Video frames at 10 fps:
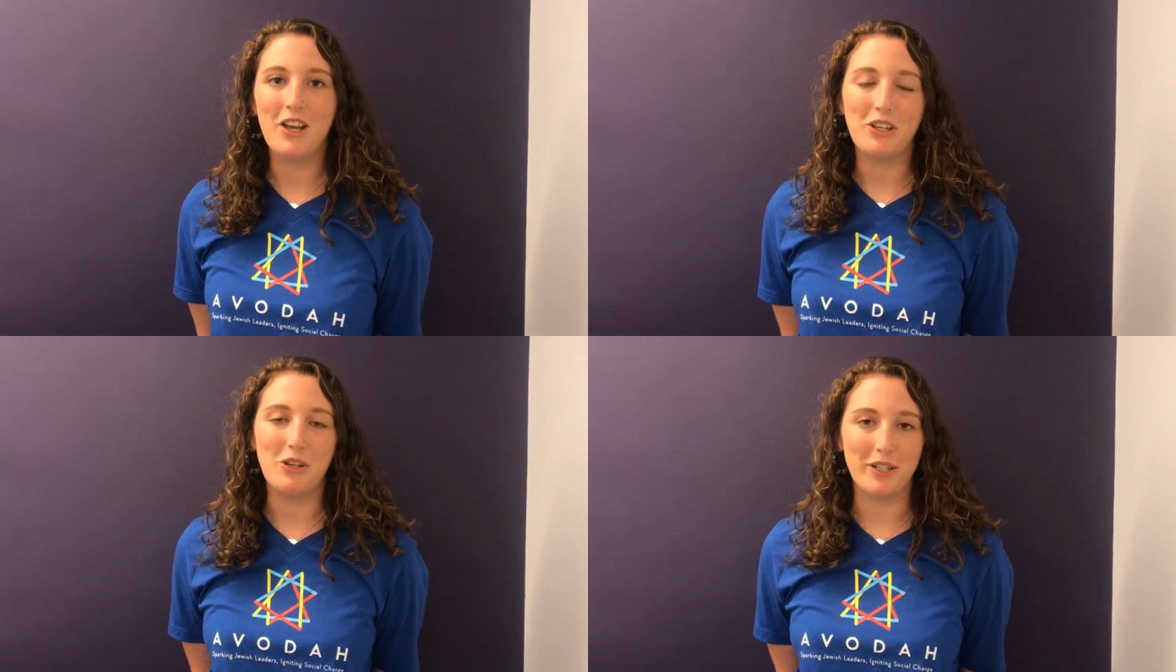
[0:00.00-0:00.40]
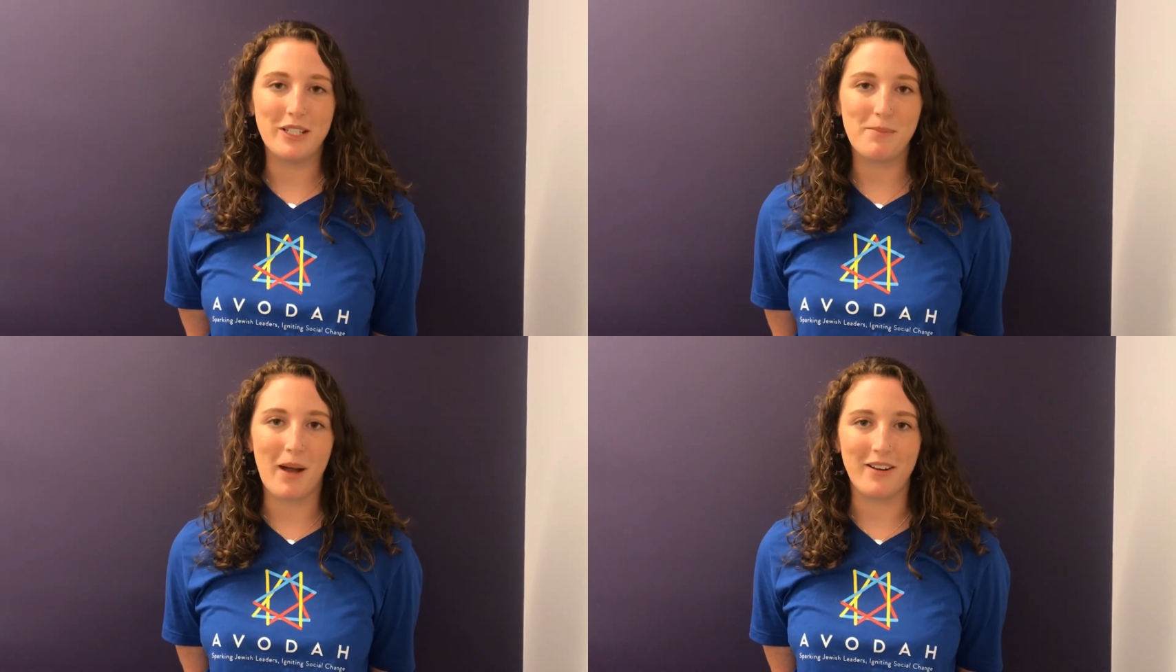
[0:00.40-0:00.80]
You're
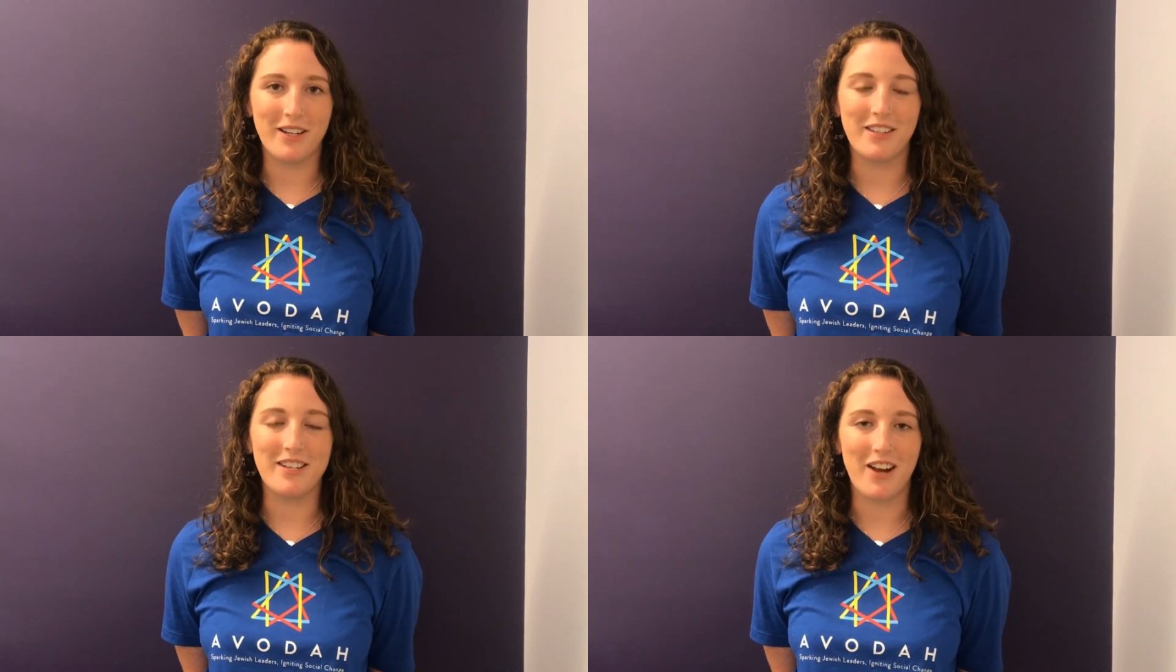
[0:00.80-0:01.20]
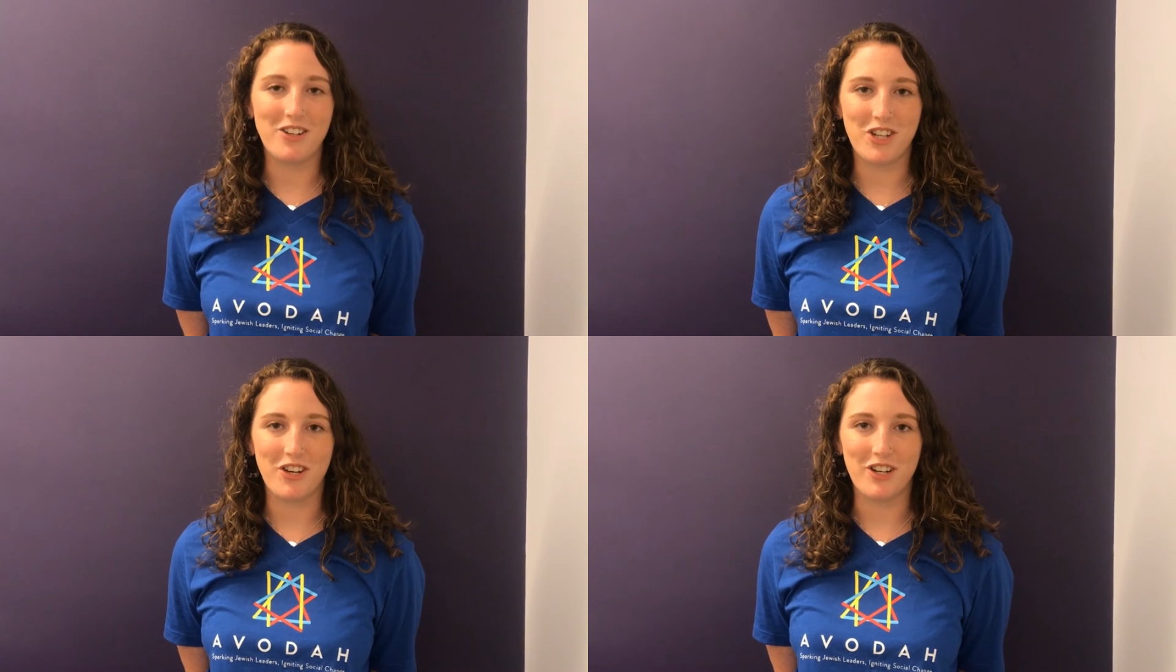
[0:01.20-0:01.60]
inspiring the next
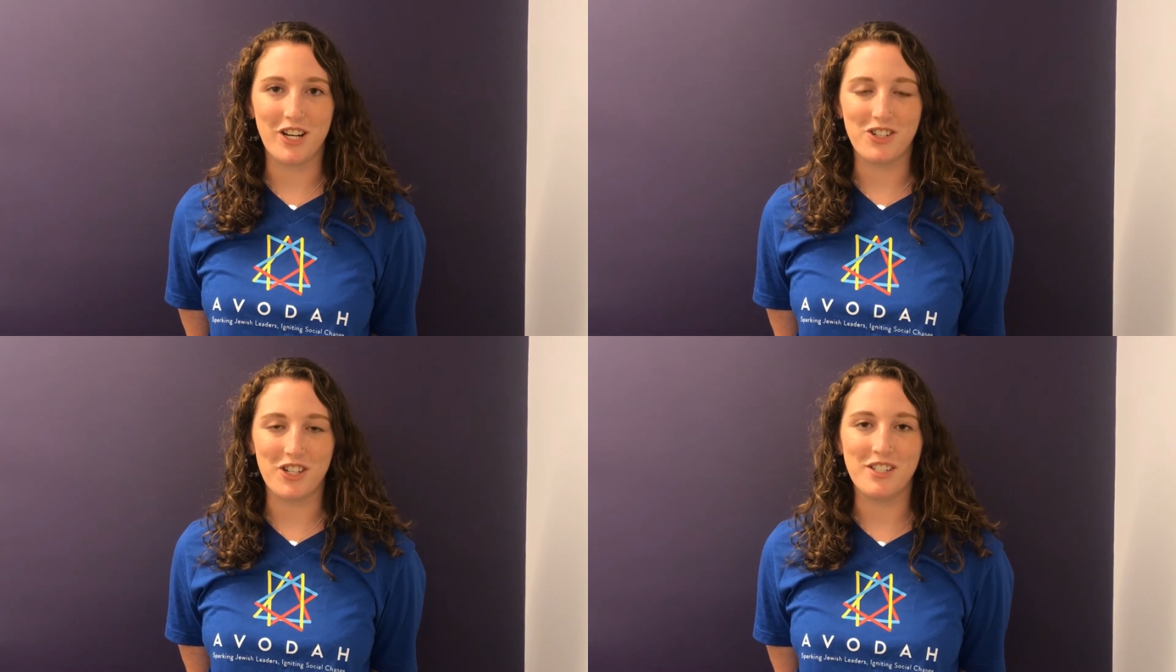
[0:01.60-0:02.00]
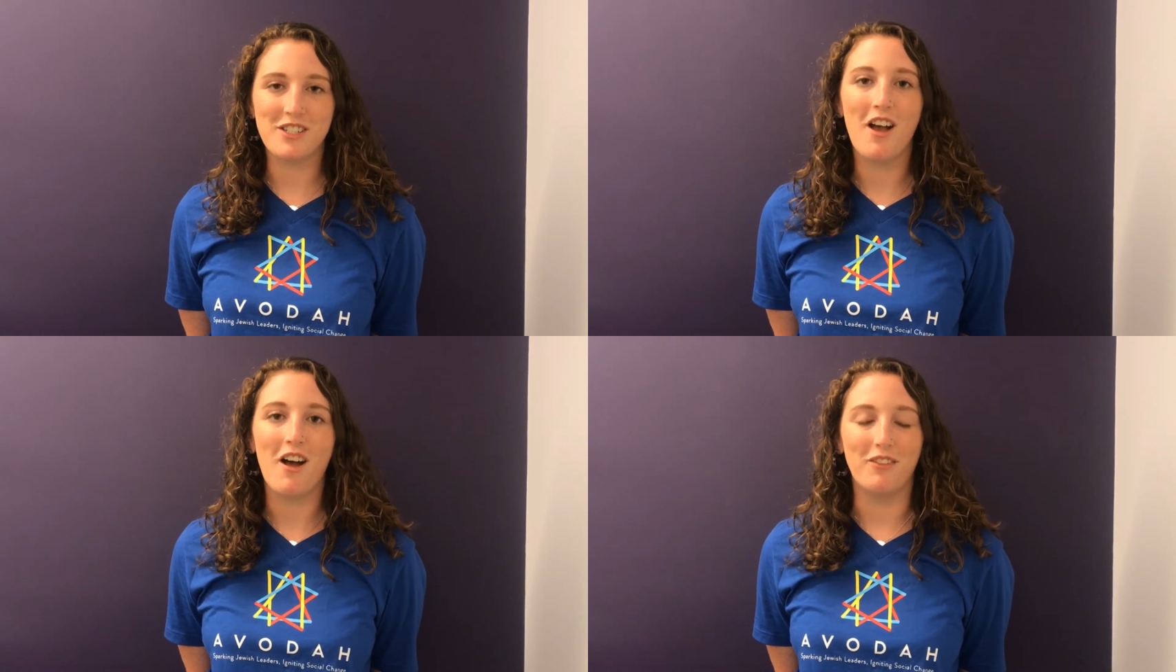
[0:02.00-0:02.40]
generations
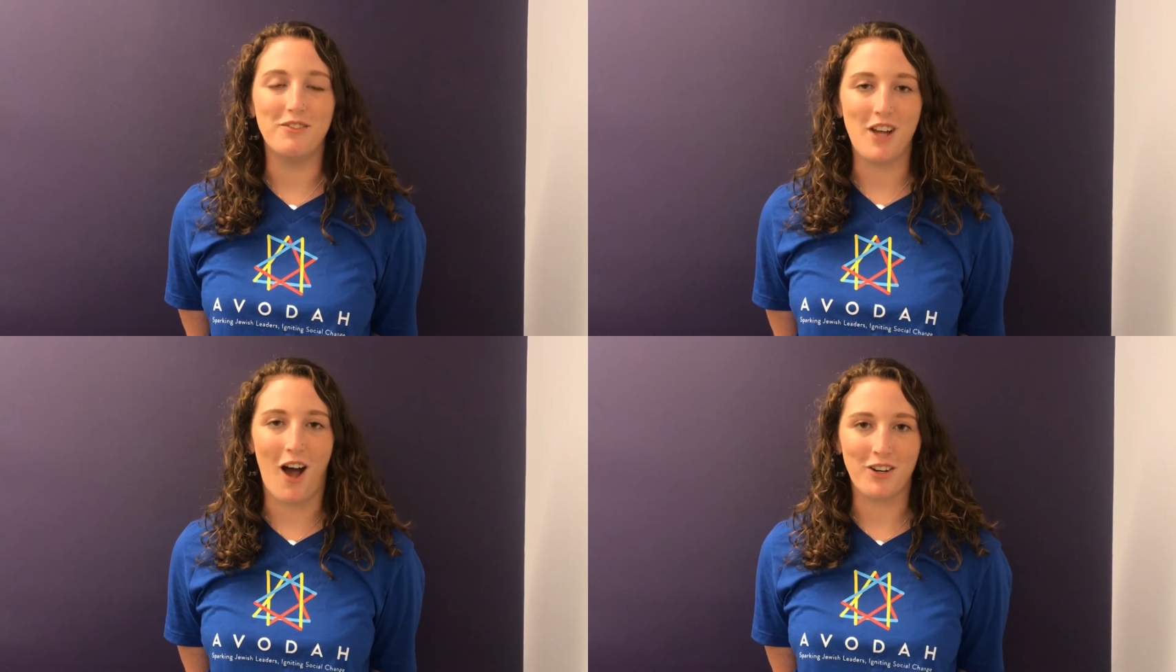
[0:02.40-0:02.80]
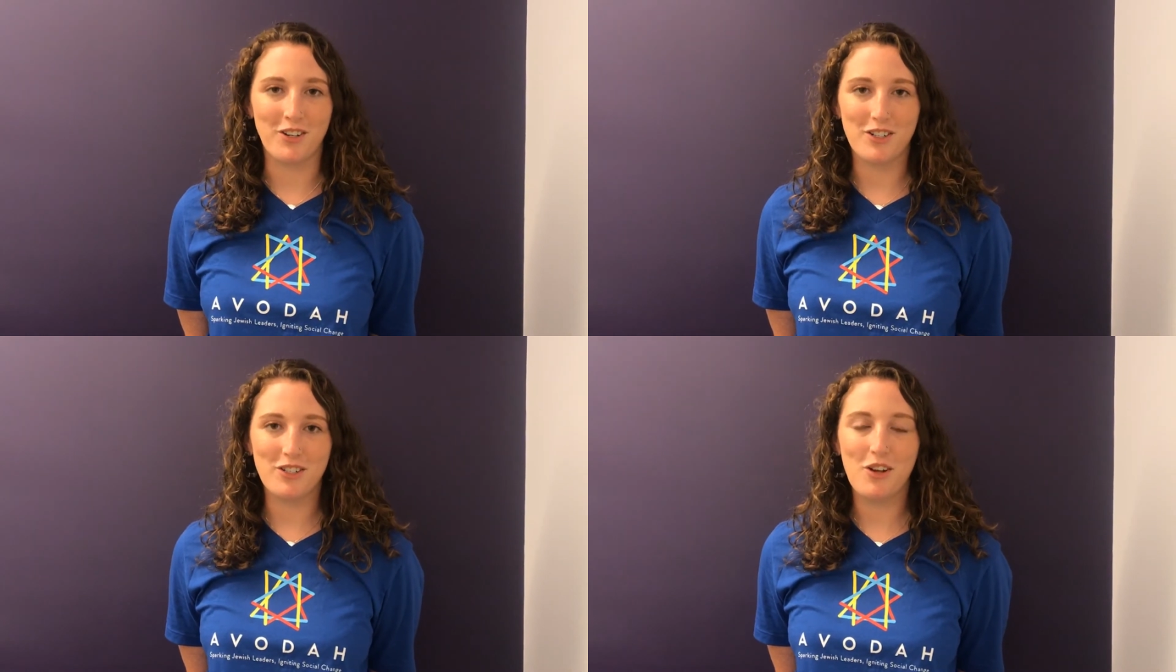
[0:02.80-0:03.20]
of
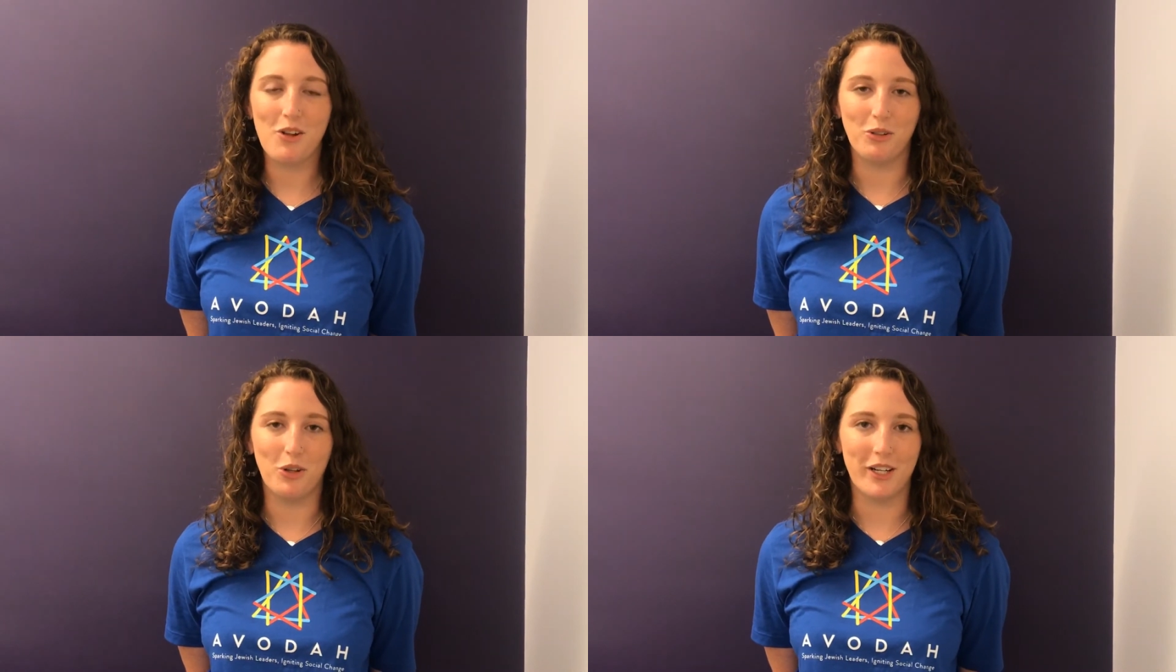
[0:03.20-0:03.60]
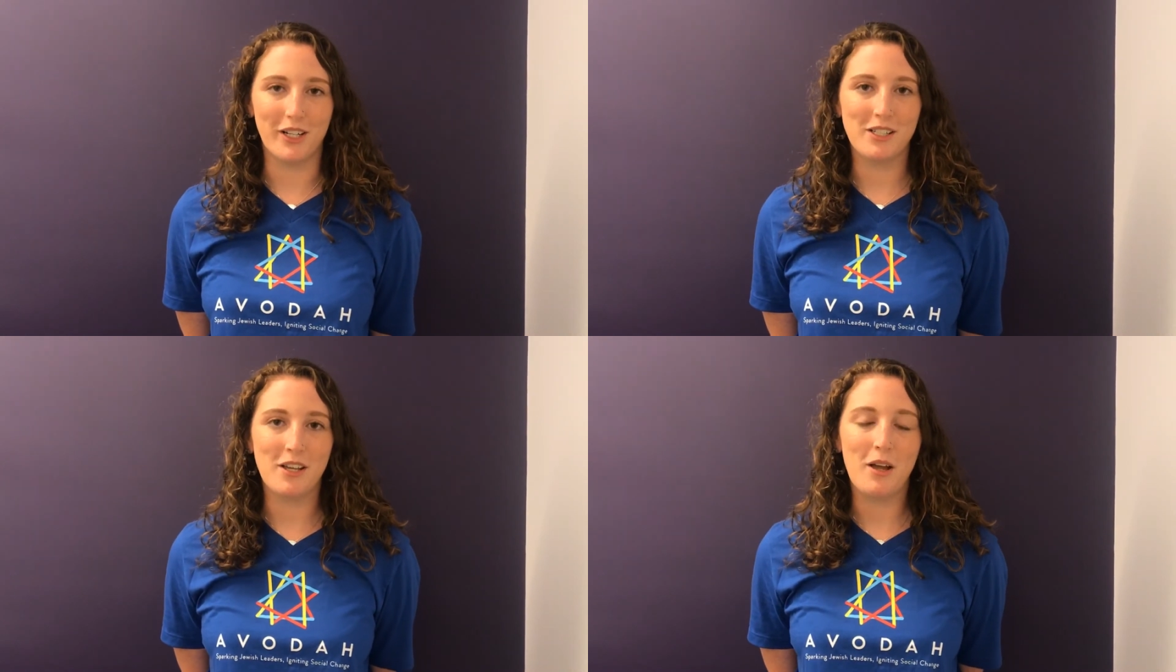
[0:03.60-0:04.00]
doctors, lawyers,